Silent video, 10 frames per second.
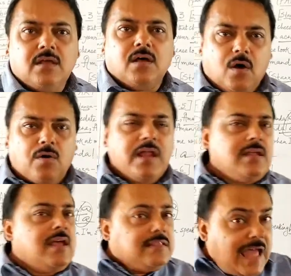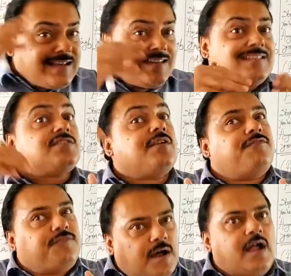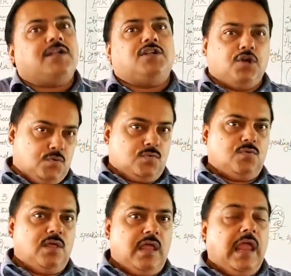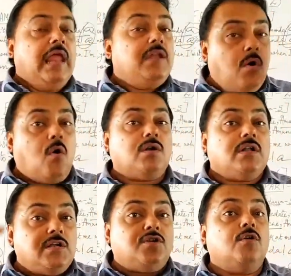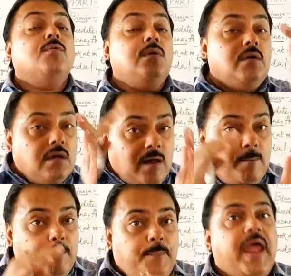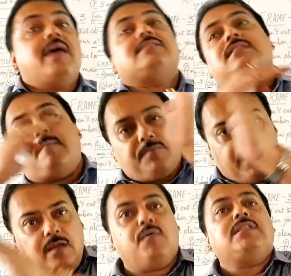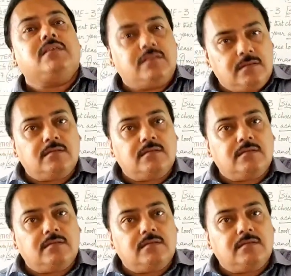all right, that is referred to in order to compare something with